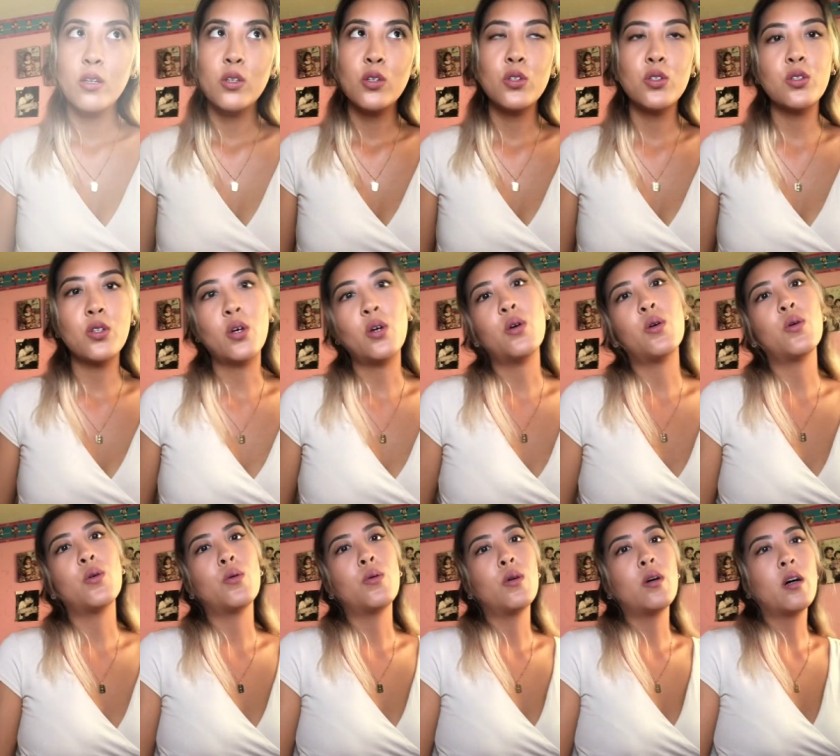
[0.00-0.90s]

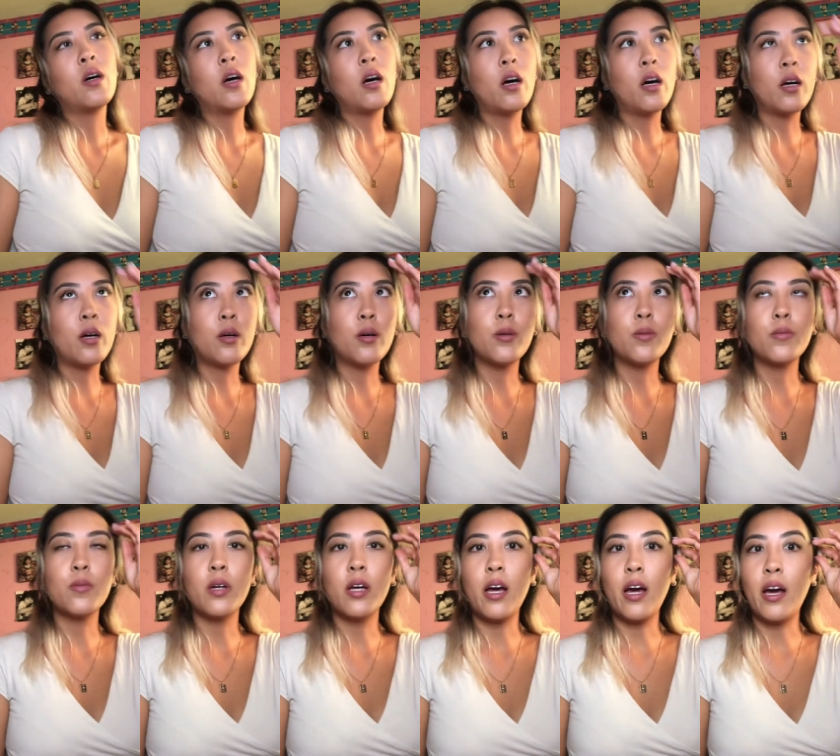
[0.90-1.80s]
So,
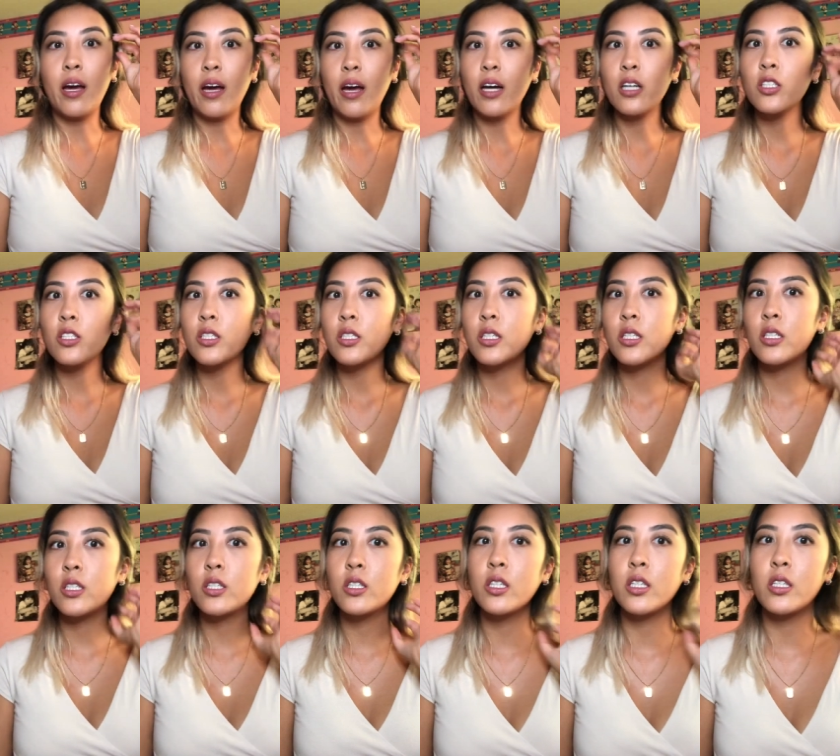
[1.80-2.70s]
I
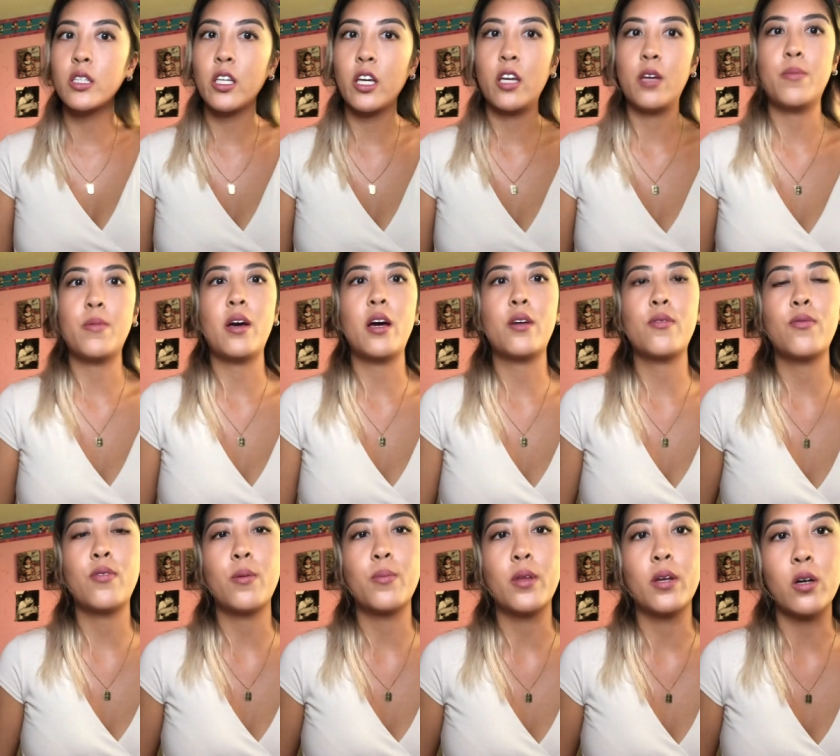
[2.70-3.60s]
actually just came back
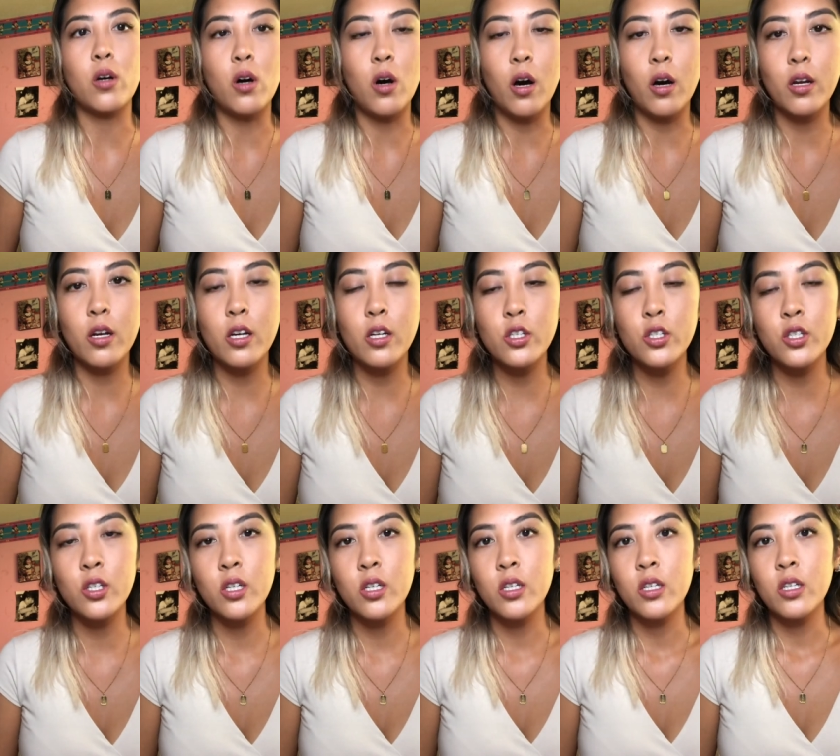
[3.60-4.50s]
from the cottage
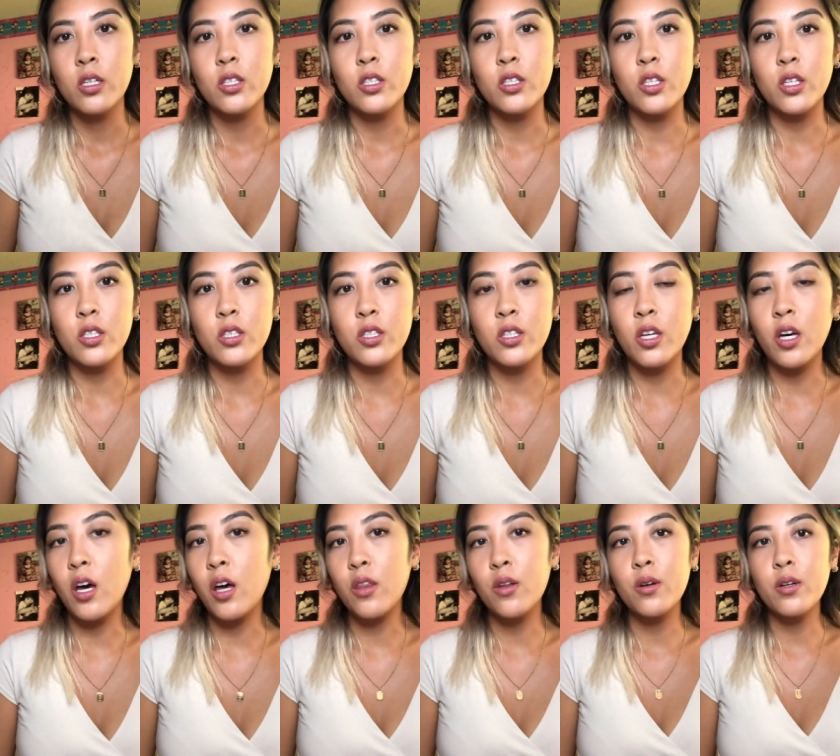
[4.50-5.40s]
just the
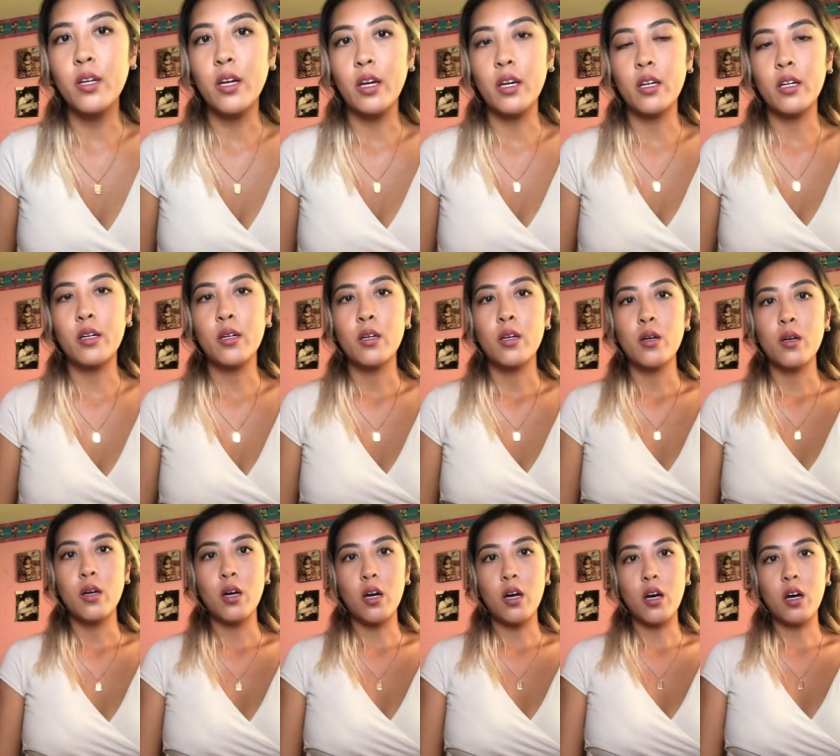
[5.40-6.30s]
other day
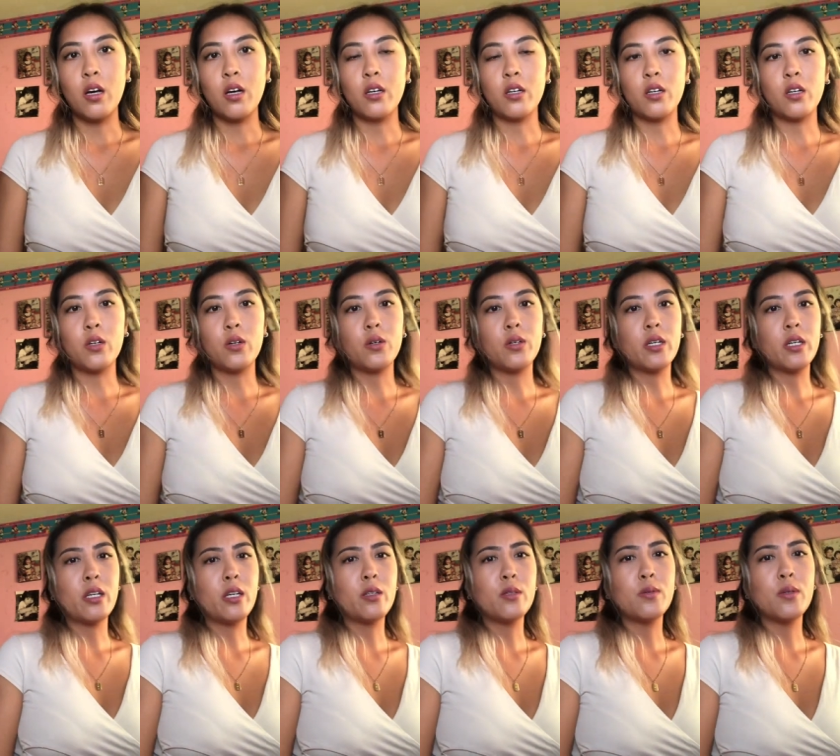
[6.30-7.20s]
ago,
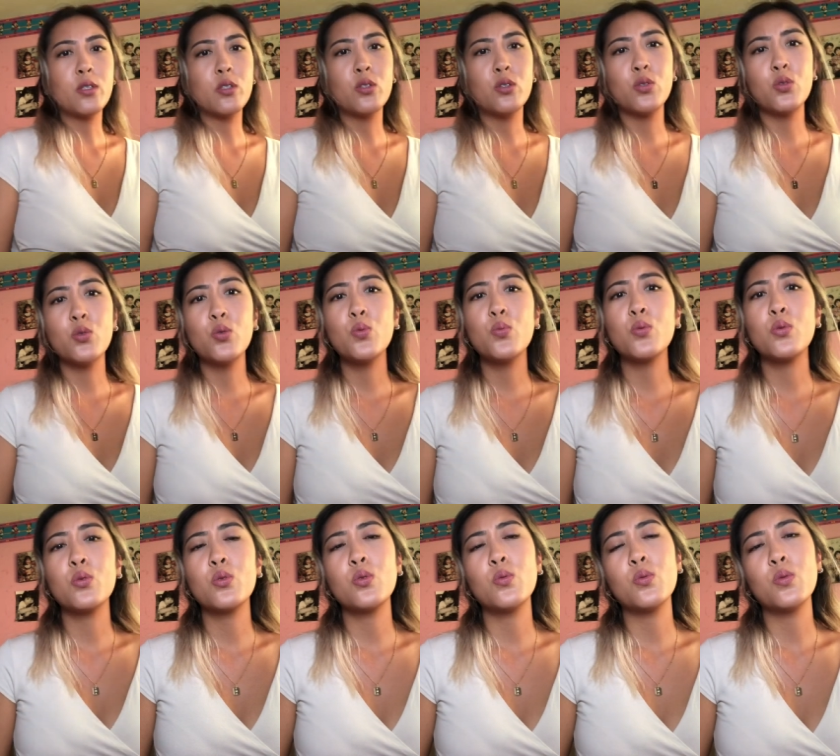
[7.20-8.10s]
and I've been
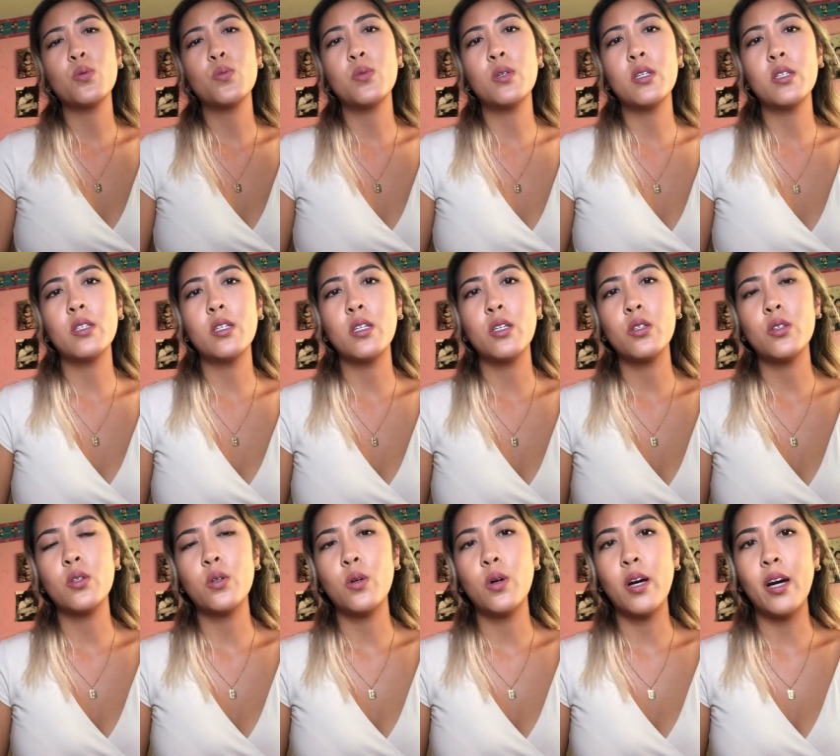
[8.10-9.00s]
super busy,
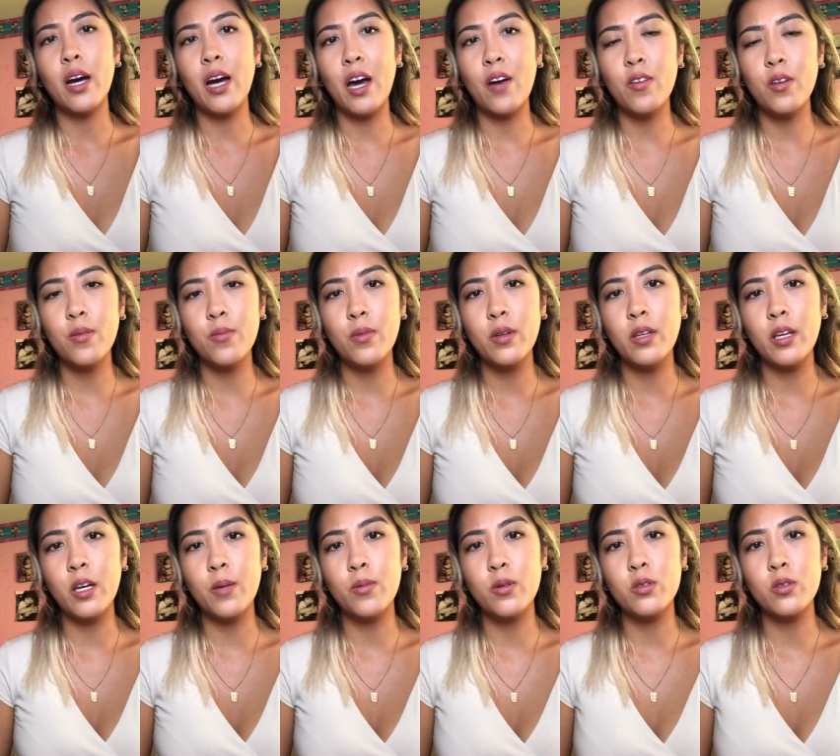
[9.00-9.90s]
so I haven't been
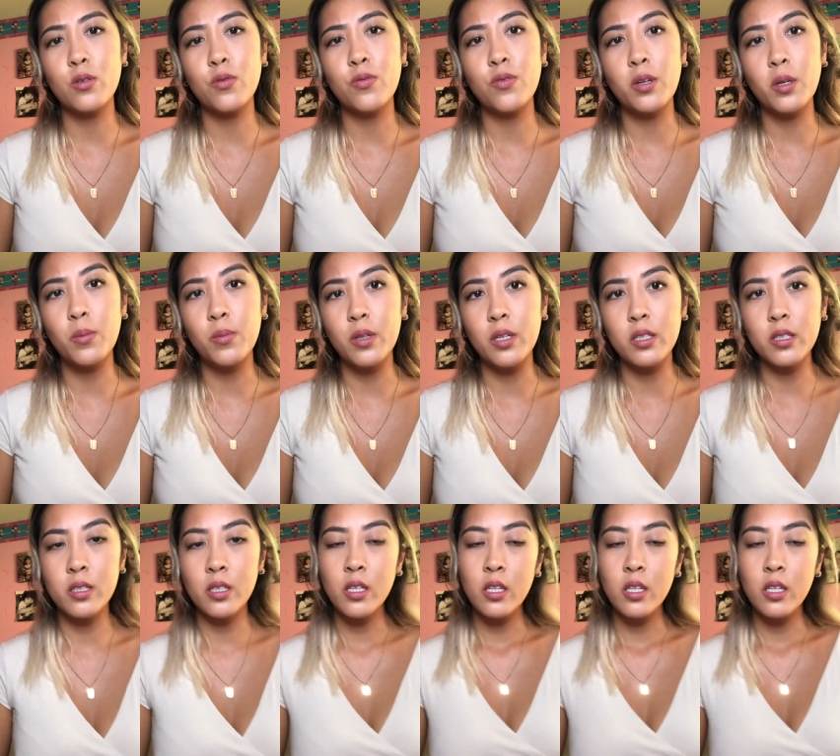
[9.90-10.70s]
able to film this